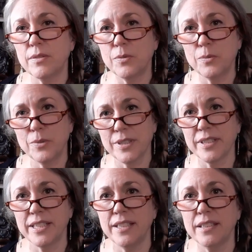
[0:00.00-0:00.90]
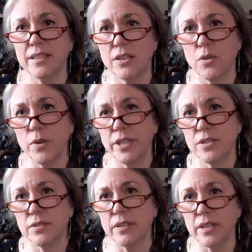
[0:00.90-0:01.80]
really going
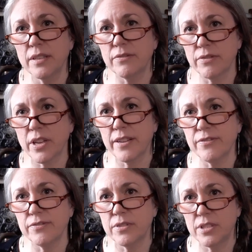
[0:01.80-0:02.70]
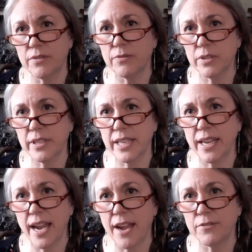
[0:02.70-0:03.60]
to live life
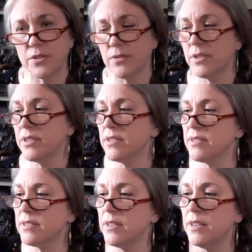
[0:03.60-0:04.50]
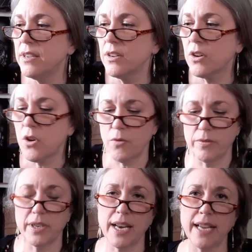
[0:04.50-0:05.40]
differently after this
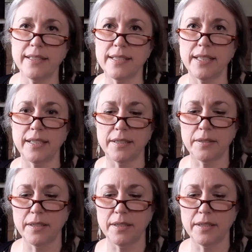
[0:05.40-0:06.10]
COVID-19.